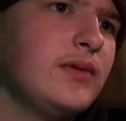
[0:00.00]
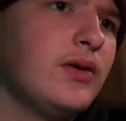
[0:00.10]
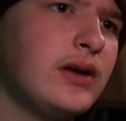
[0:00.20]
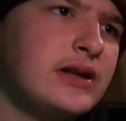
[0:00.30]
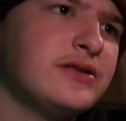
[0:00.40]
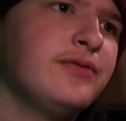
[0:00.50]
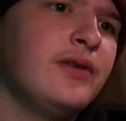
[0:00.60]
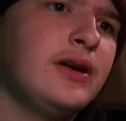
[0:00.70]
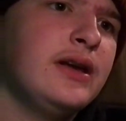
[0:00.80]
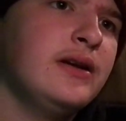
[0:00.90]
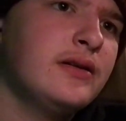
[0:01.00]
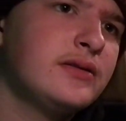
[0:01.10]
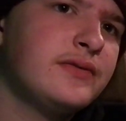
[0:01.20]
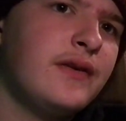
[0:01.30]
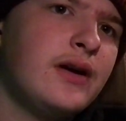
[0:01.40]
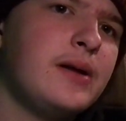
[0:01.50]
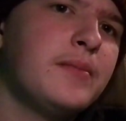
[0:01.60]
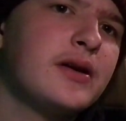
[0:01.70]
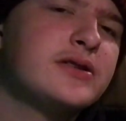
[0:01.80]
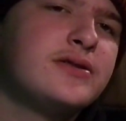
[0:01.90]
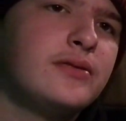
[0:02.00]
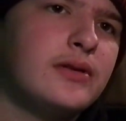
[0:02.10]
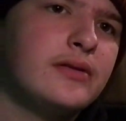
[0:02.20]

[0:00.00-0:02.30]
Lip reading: Or it has a funky mix to it.